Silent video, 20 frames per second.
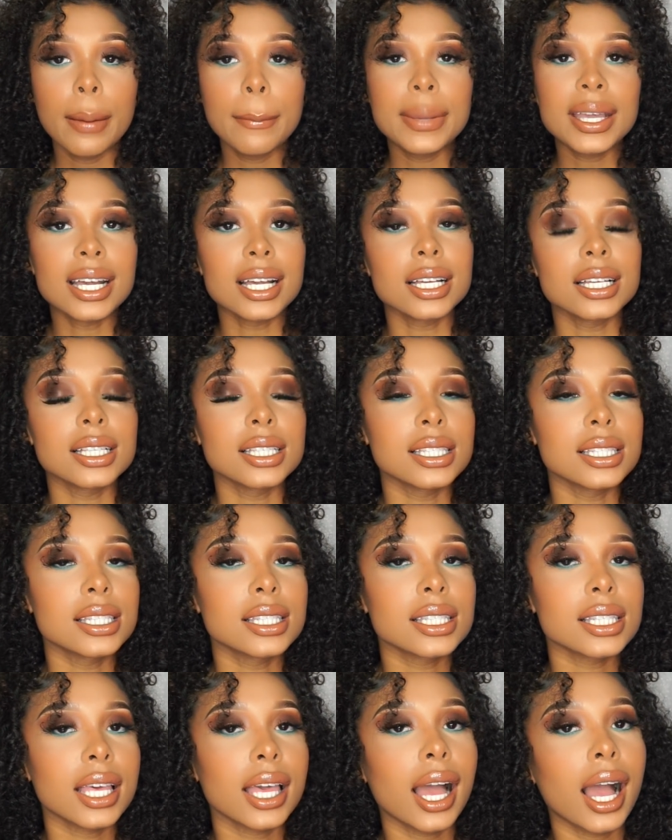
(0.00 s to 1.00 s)

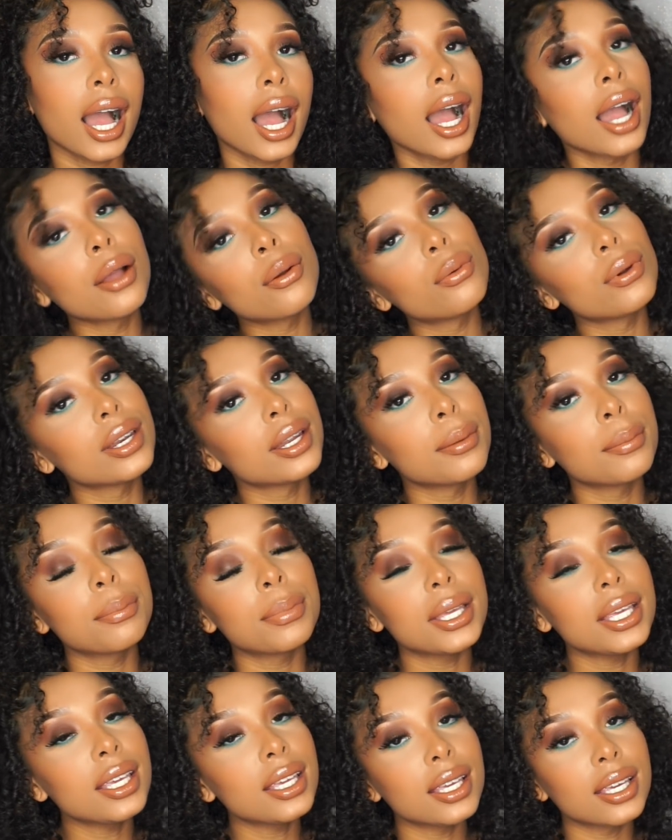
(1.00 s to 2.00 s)
because I wouldn't
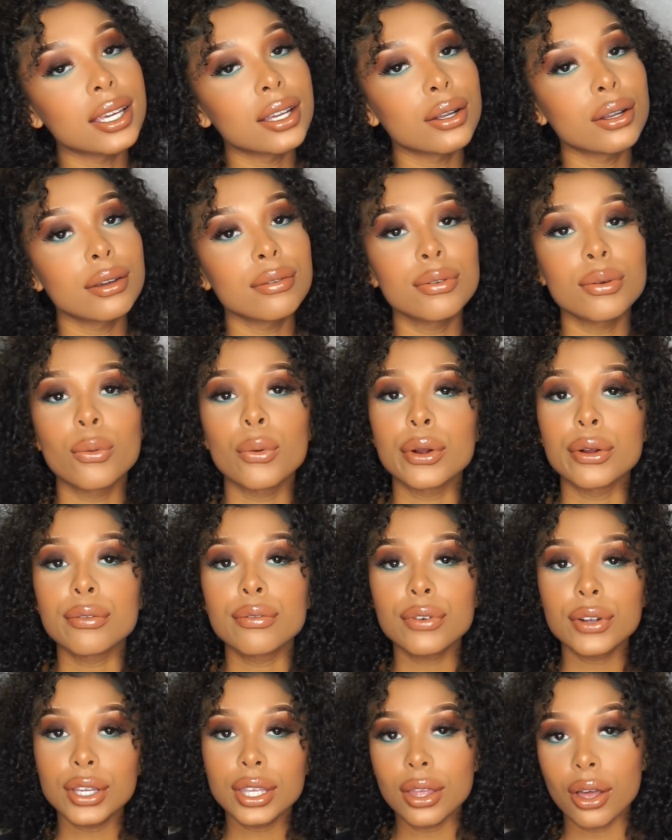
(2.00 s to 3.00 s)
be here if it weren't
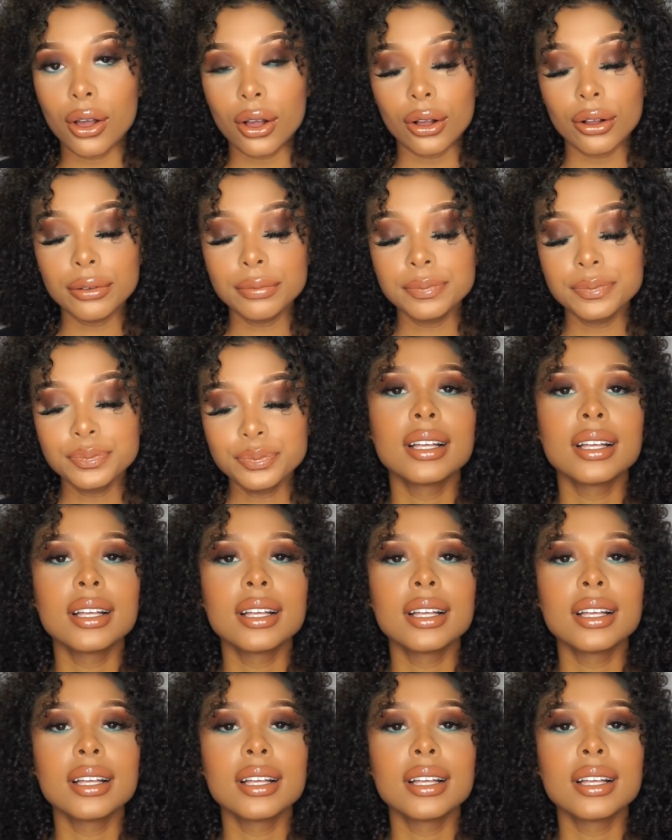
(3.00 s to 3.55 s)
for y'all.